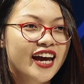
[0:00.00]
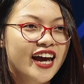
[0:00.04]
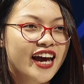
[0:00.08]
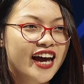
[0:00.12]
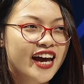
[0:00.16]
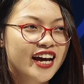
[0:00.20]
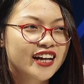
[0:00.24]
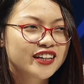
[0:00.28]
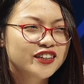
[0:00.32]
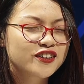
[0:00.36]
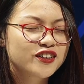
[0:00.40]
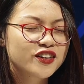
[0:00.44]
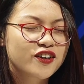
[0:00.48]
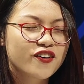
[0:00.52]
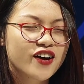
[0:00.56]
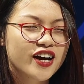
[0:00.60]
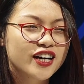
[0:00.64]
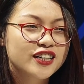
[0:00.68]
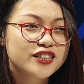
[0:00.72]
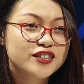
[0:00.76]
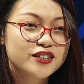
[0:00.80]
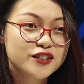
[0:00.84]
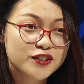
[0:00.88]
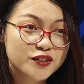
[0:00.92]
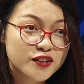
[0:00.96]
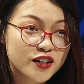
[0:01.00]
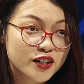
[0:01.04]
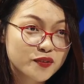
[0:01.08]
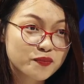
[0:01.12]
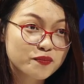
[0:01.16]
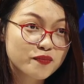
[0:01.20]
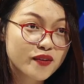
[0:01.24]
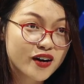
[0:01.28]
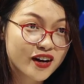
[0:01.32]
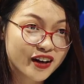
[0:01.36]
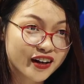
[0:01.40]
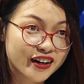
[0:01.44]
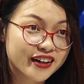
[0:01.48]
And, you know, I do
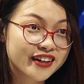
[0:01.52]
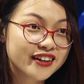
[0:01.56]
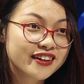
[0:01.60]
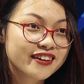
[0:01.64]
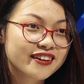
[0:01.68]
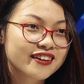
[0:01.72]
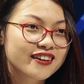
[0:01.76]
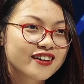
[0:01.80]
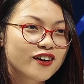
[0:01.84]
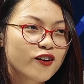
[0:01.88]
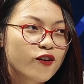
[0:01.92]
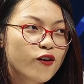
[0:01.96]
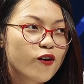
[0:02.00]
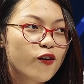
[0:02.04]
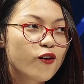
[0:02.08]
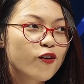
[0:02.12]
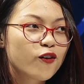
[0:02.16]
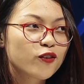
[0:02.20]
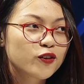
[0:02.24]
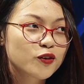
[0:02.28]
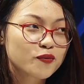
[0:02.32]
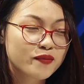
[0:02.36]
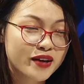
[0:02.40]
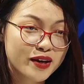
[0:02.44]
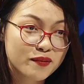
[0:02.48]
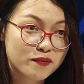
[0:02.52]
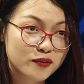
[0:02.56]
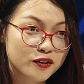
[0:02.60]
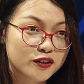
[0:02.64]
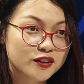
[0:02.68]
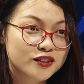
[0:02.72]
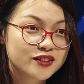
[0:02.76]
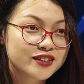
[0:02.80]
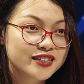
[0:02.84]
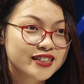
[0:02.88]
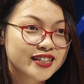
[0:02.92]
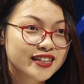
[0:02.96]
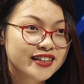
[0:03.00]
admire all the members